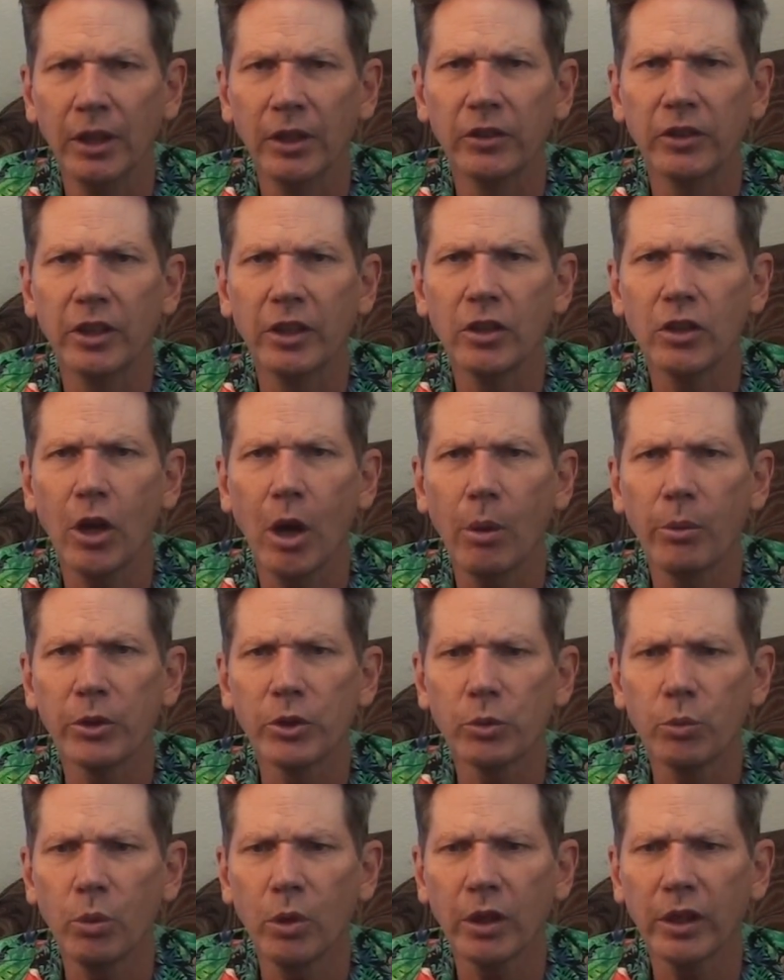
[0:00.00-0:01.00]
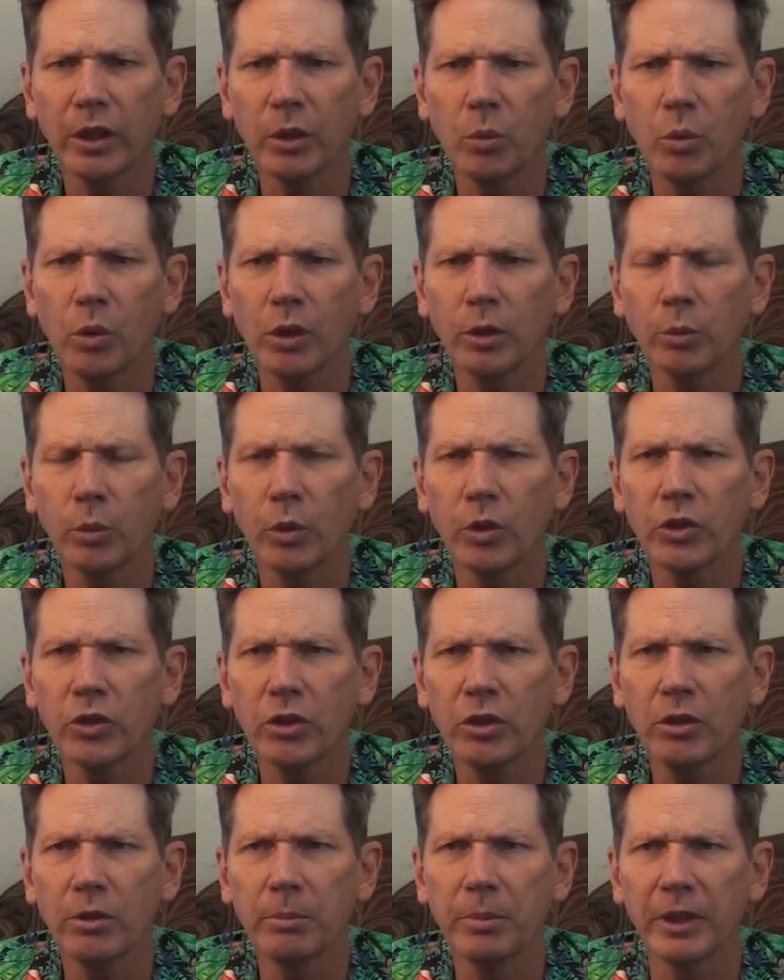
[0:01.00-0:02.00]
Didn't always work in World War
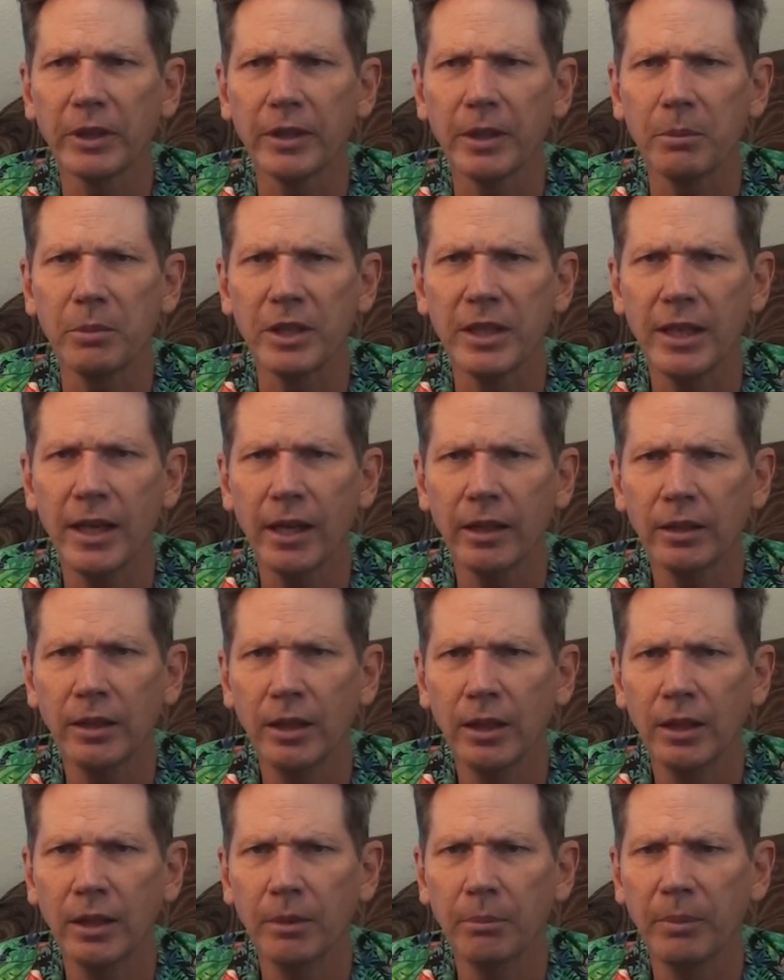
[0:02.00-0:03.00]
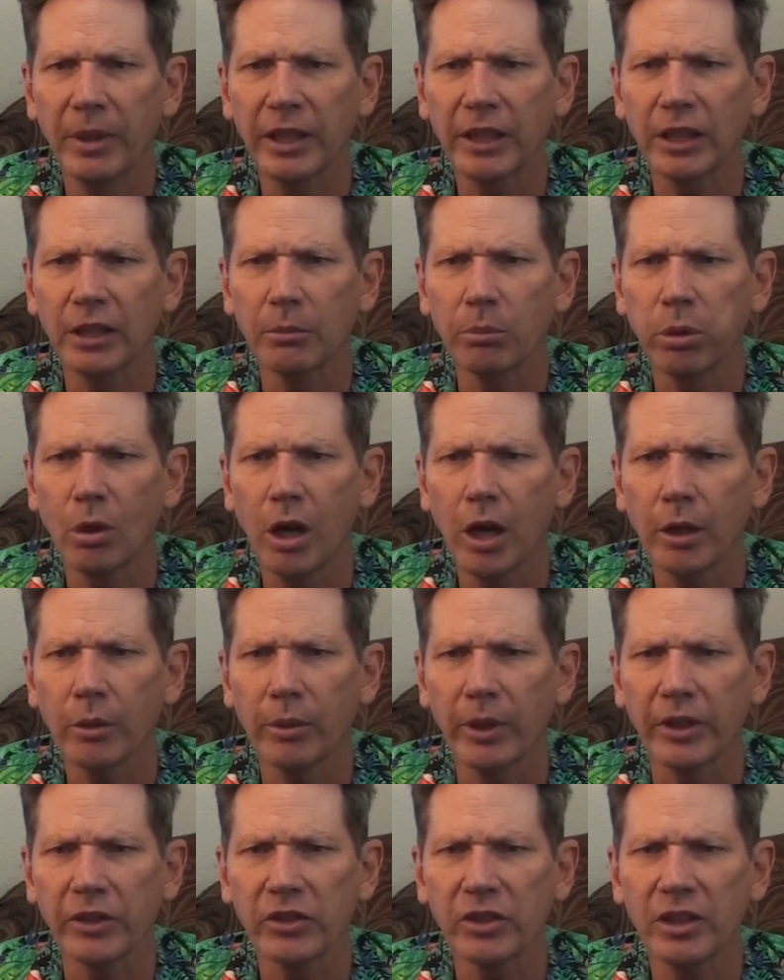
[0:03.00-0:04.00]
II, but they began making
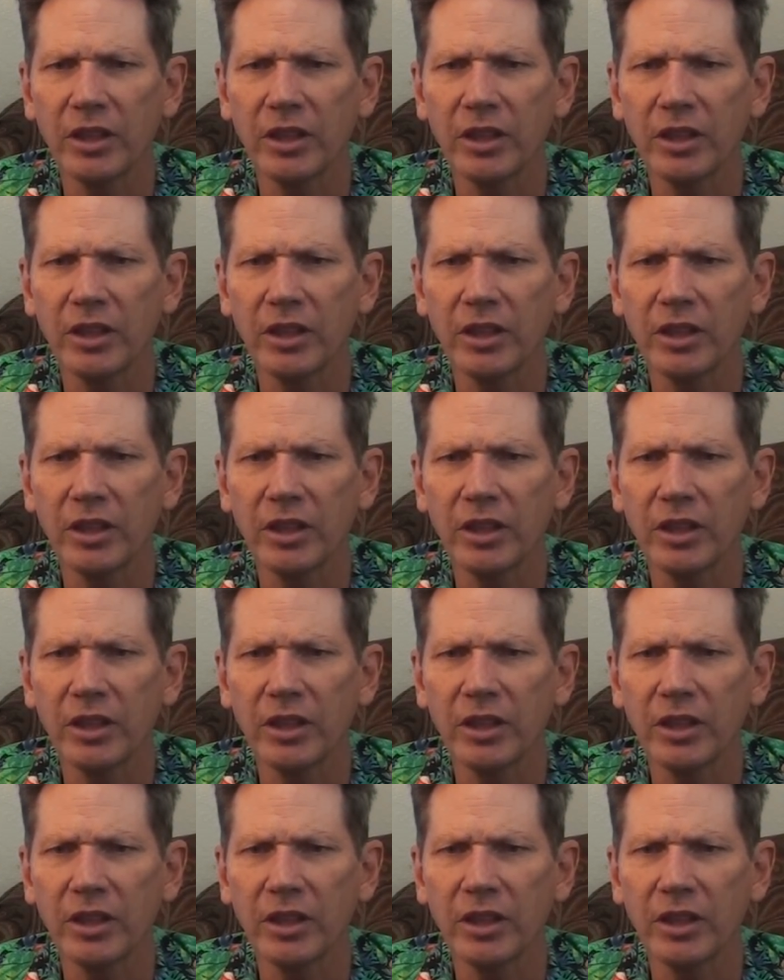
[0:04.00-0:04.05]
progress.